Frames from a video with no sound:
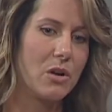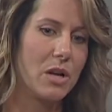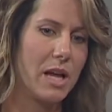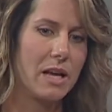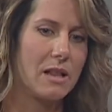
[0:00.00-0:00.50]

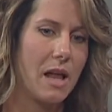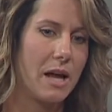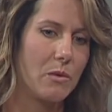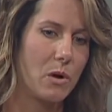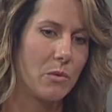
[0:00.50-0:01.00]
good
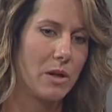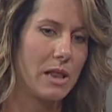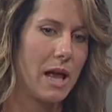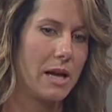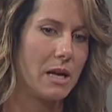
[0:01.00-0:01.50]
incline where we
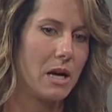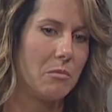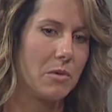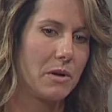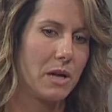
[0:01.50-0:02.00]
line
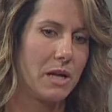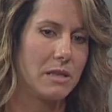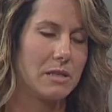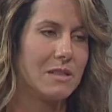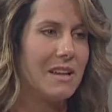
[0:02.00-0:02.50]
up. There
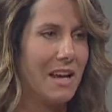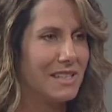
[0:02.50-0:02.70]
and, is, yes.